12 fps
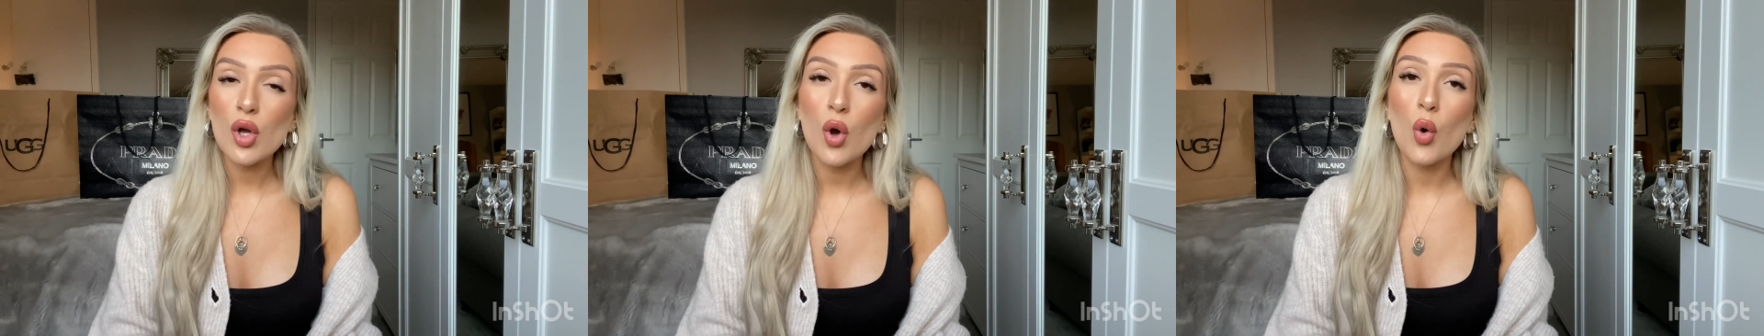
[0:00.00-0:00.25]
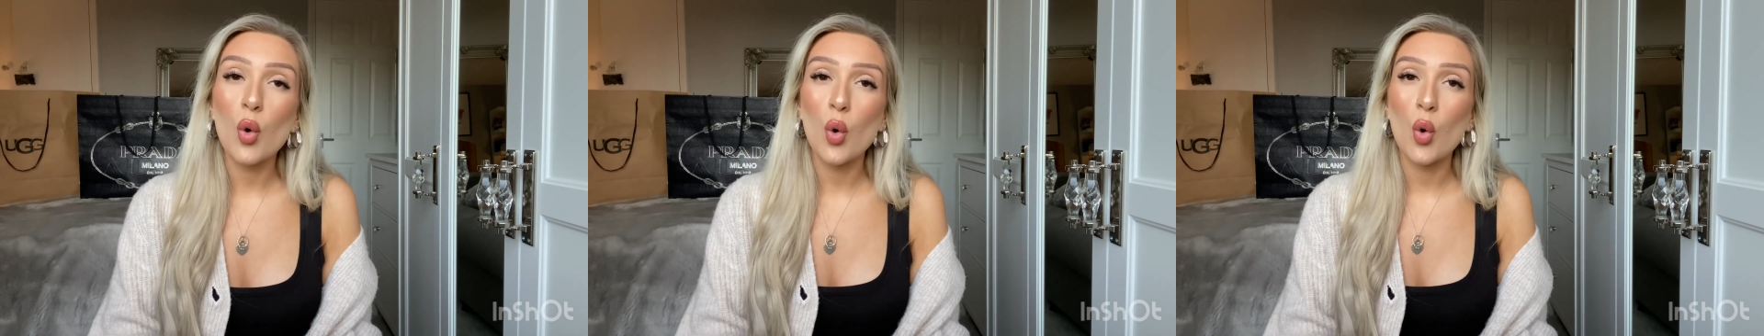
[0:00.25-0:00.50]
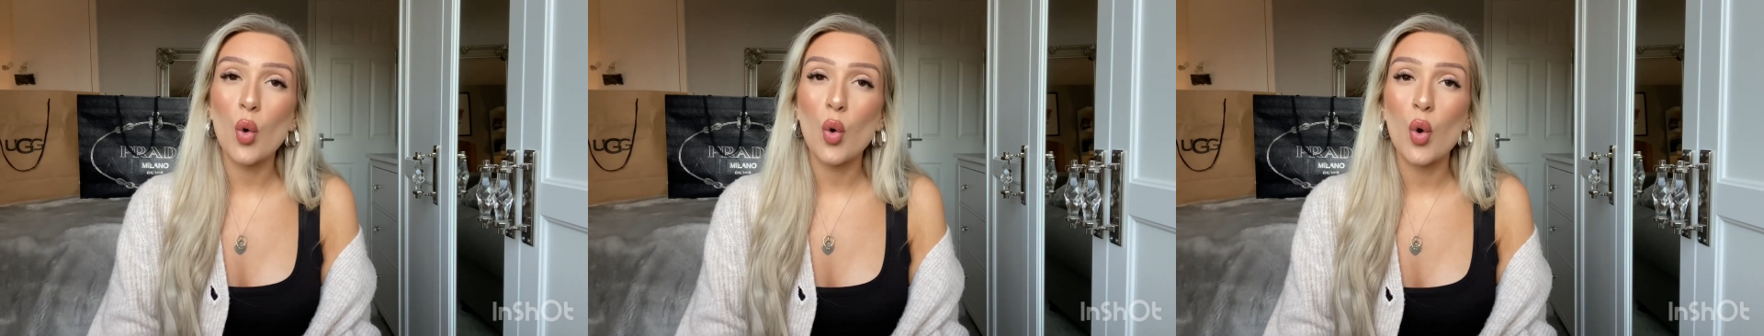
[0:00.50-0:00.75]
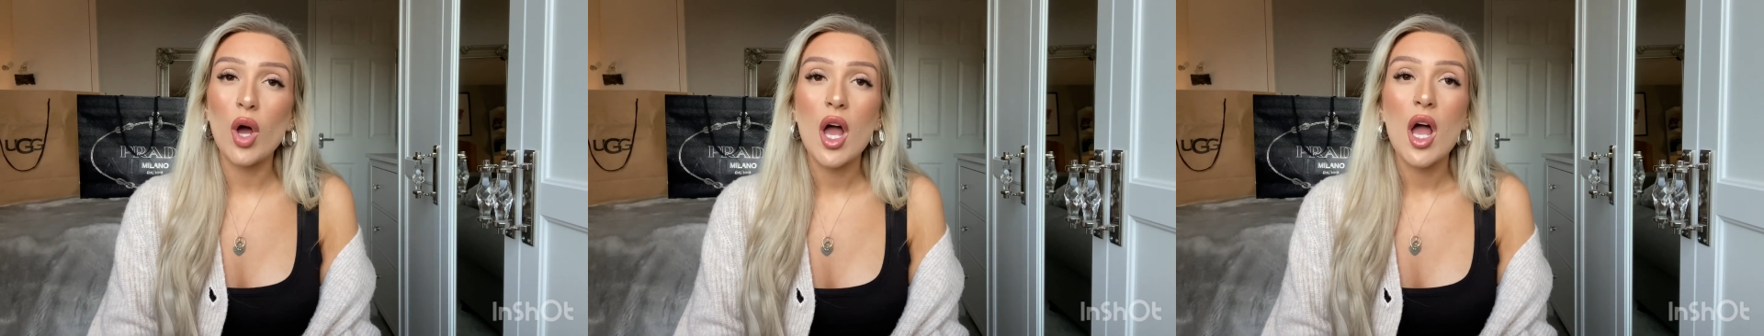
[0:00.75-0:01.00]

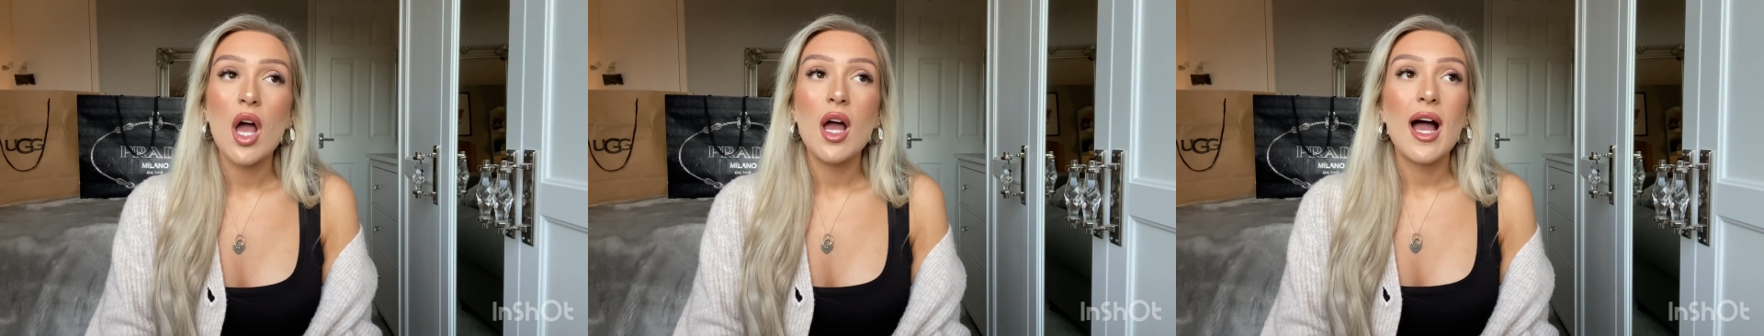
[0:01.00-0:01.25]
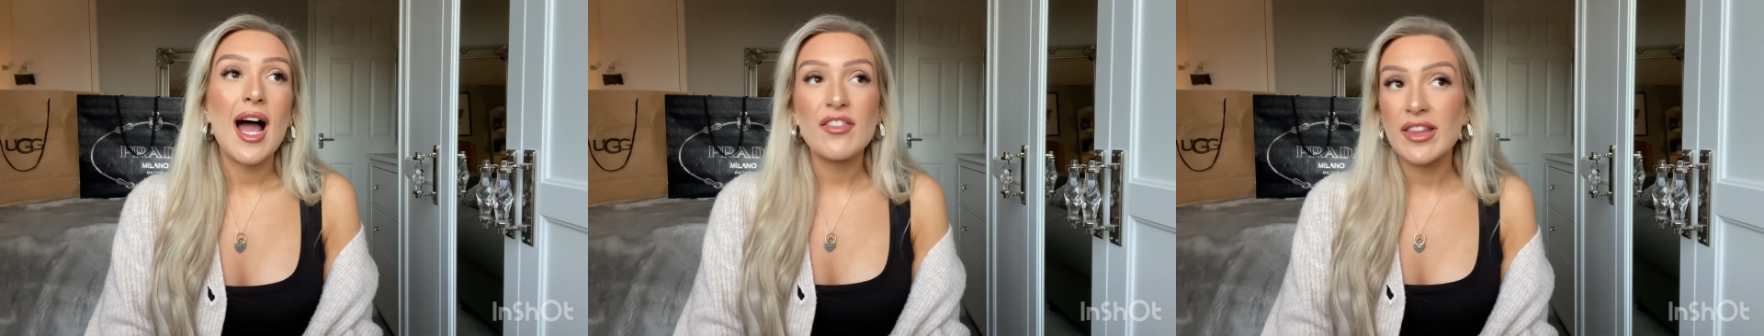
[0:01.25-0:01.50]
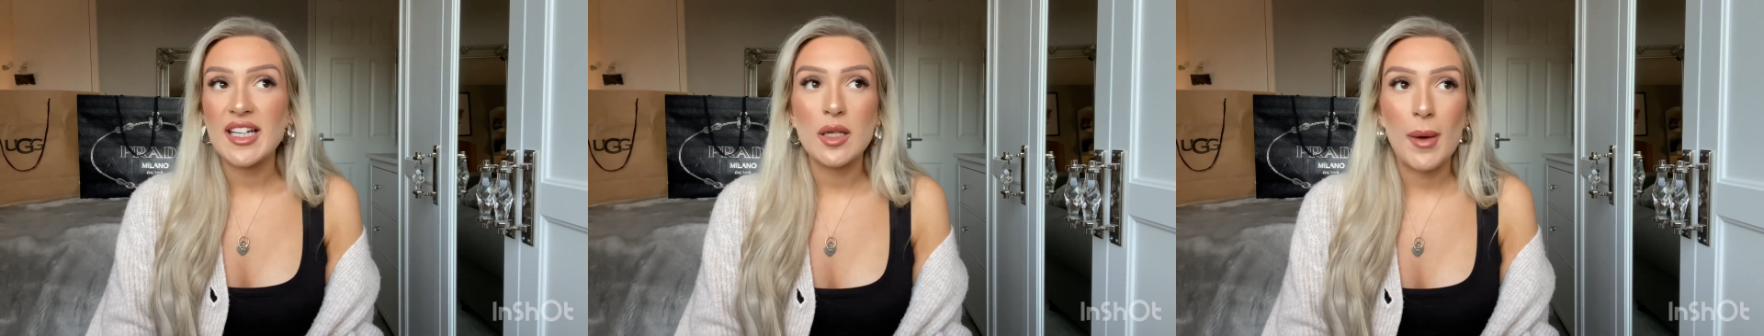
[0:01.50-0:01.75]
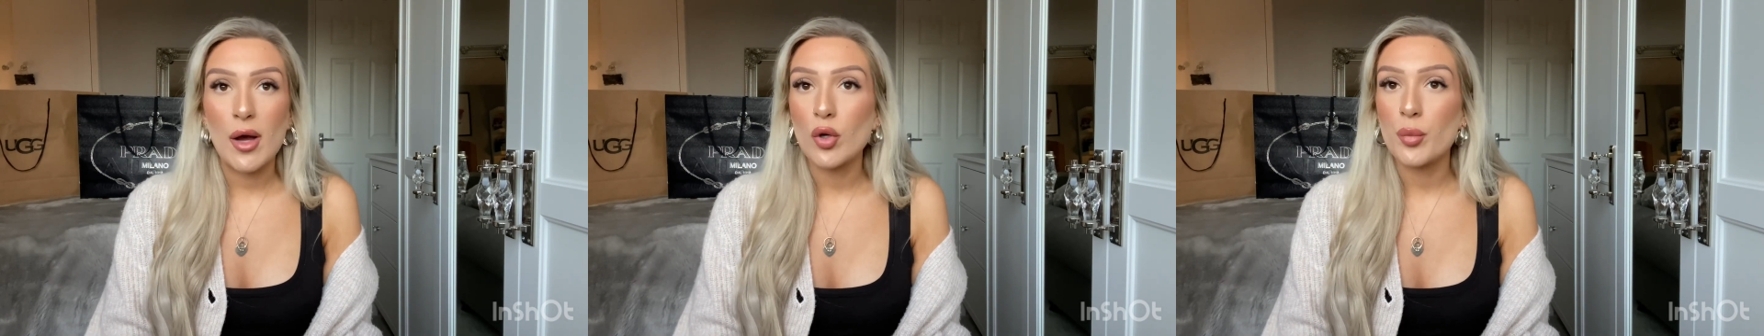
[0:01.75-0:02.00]
or have a think
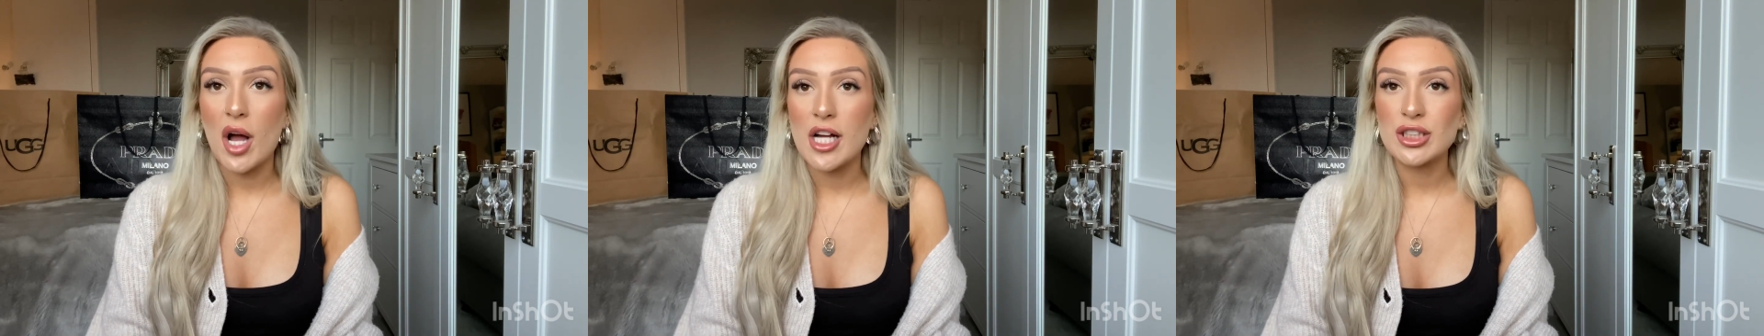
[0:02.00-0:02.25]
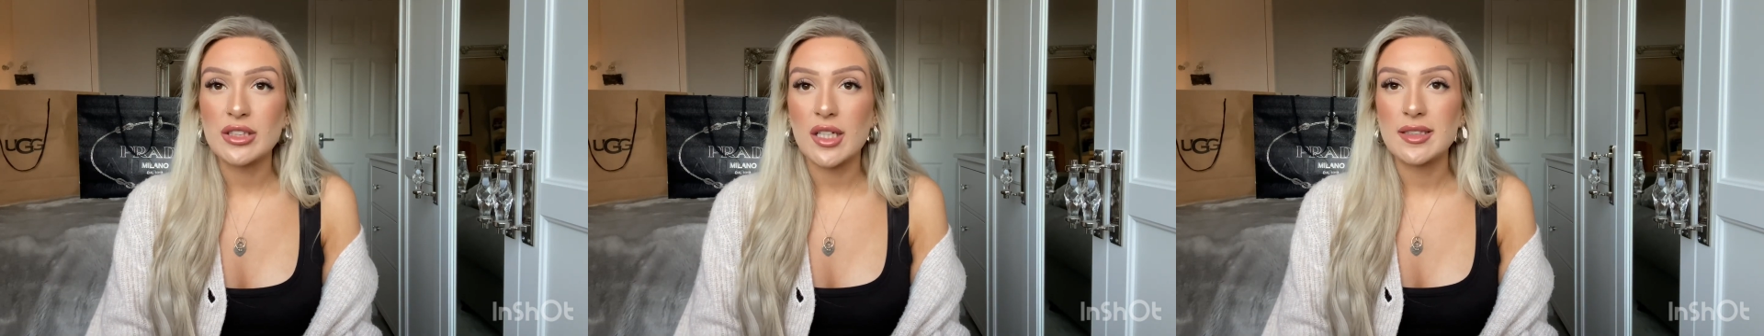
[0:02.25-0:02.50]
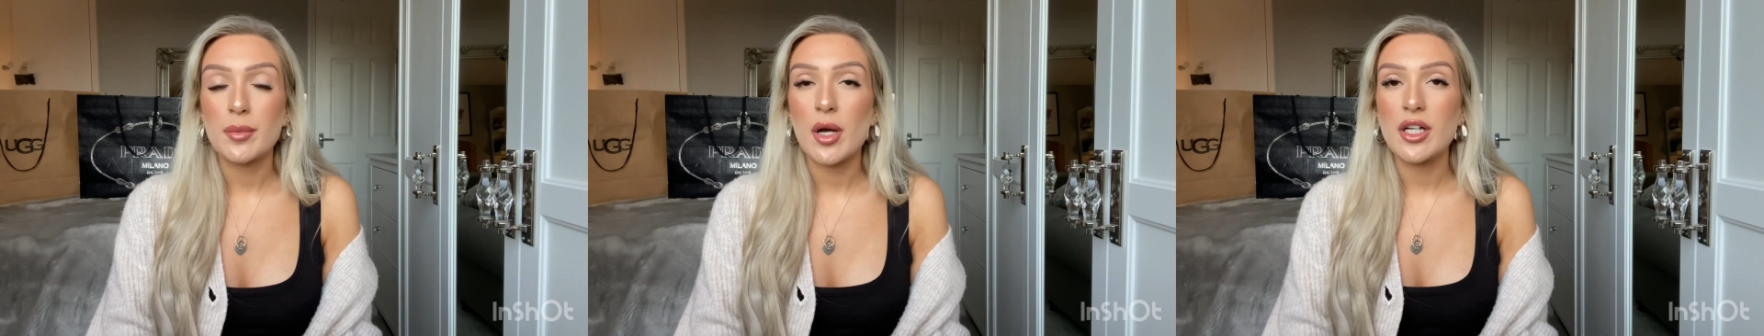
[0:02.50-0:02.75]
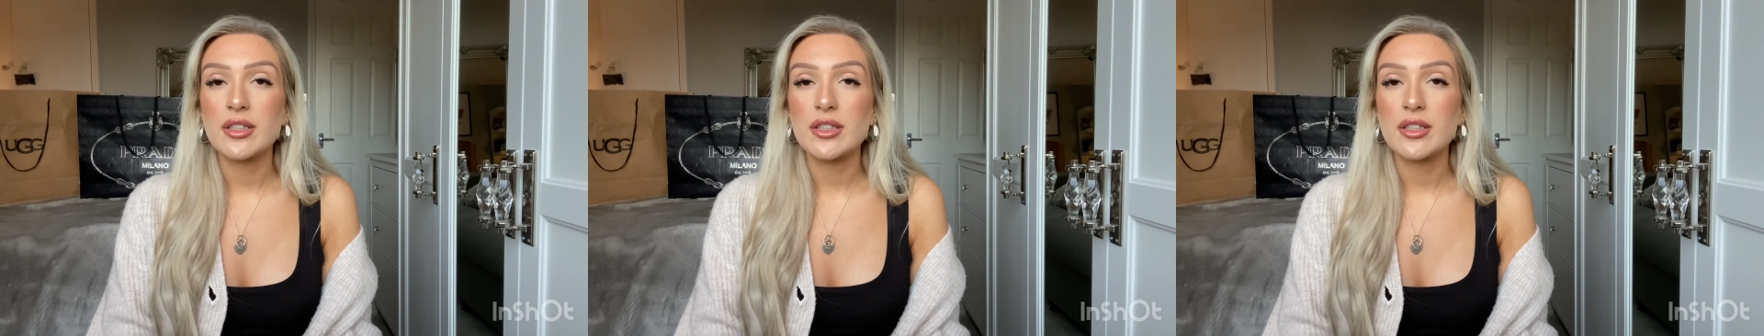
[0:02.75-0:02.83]
about your purchase, I suppose.